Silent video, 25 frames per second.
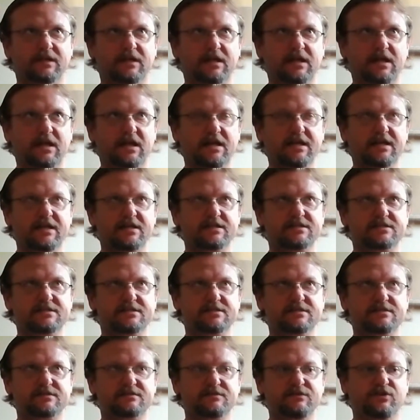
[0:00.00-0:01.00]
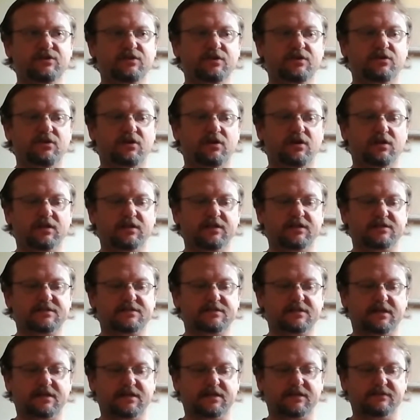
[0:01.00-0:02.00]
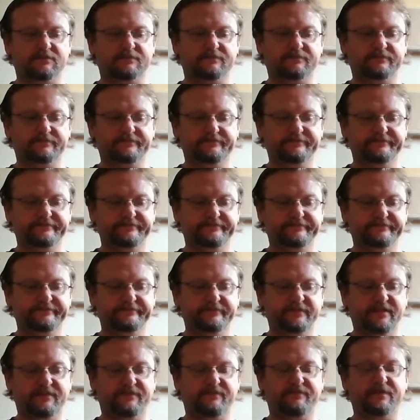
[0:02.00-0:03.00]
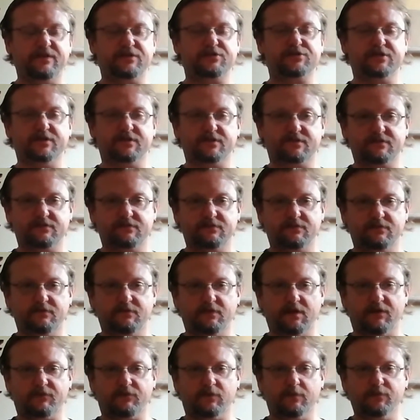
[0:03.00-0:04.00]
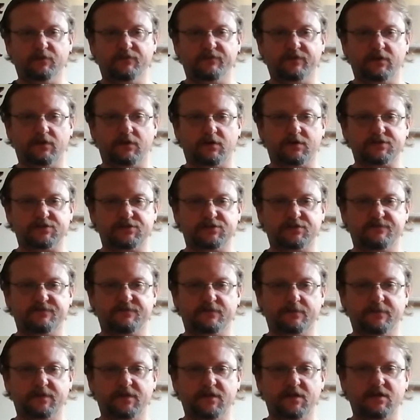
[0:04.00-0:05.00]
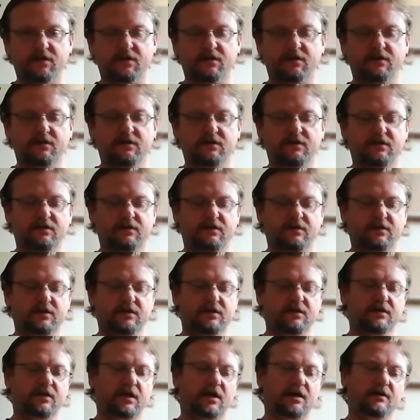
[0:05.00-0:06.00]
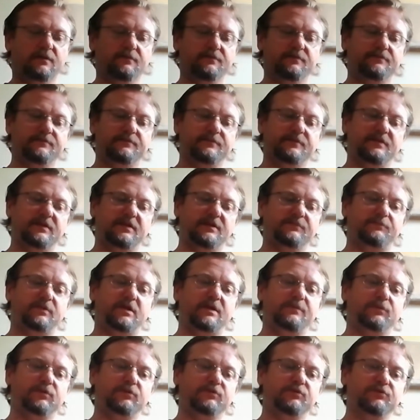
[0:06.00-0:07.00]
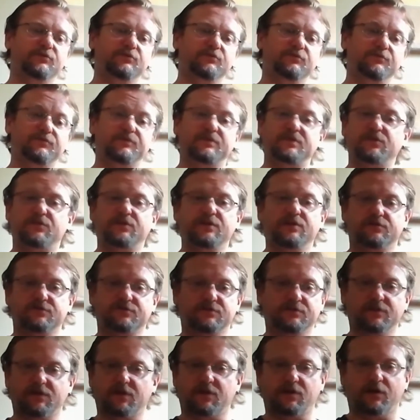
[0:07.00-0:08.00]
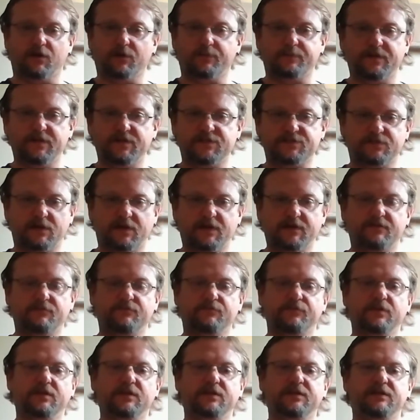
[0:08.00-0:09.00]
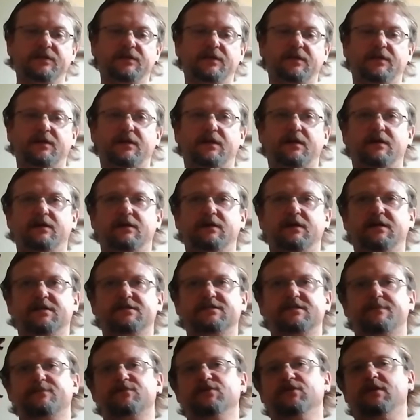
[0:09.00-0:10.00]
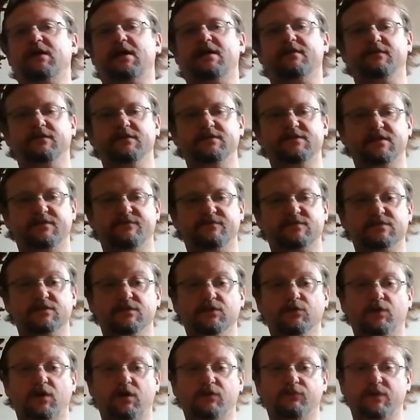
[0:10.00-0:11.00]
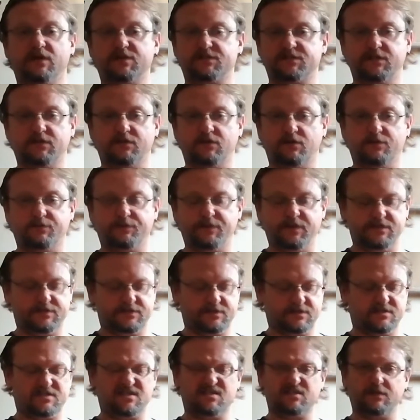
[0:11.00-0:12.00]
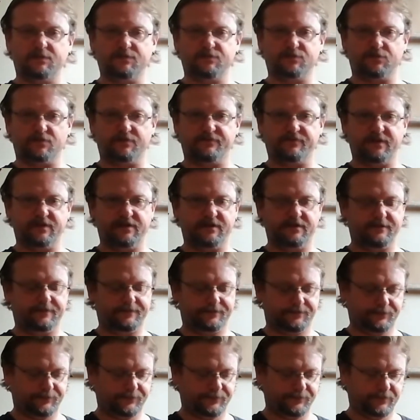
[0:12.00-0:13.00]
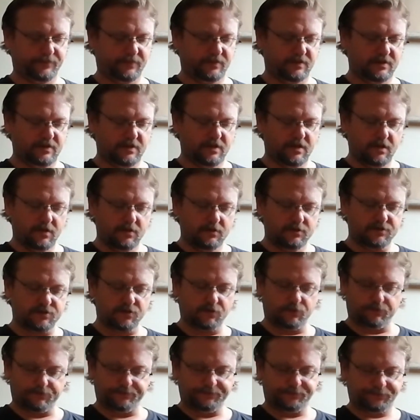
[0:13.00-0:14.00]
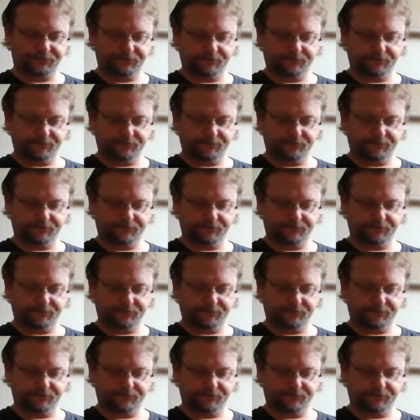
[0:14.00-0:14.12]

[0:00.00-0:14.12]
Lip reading: I guess you could call it efficient at removing oxygen from the air. People who, you can also look at heartbeats, right? Really exceptional athletes have slow resting heartbeats. It's the same sort of idea. So